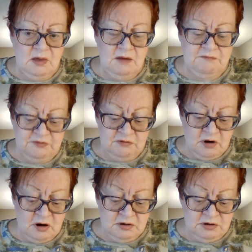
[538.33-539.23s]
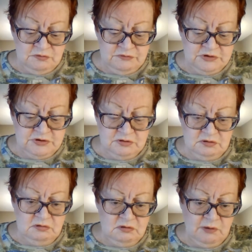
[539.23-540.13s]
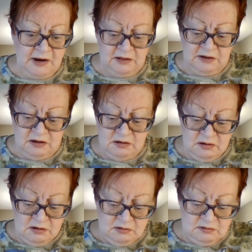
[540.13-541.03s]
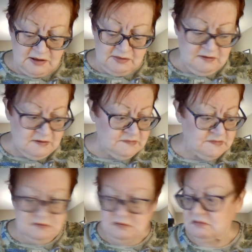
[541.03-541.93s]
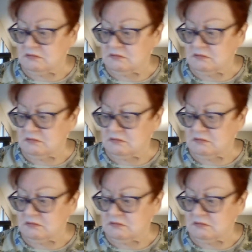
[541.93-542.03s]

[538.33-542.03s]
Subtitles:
if they're not used quickly. Like this.